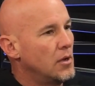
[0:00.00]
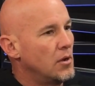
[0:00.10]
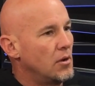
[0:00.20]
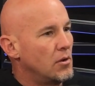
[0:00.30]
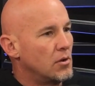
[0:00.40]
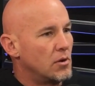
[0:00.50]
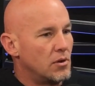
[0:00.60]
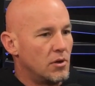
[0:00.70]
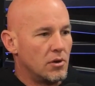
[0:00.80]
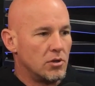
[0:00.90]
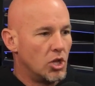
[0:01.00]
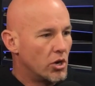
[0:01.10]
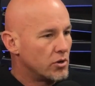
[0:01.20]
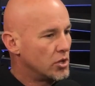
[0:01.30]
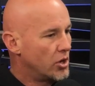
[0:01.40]
Learn for a year.
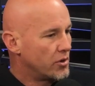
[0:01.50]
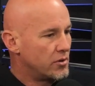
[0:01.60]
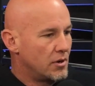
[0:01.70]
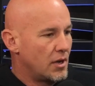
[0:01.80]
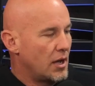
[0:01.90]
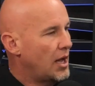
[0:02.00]
Learn, learn. learn for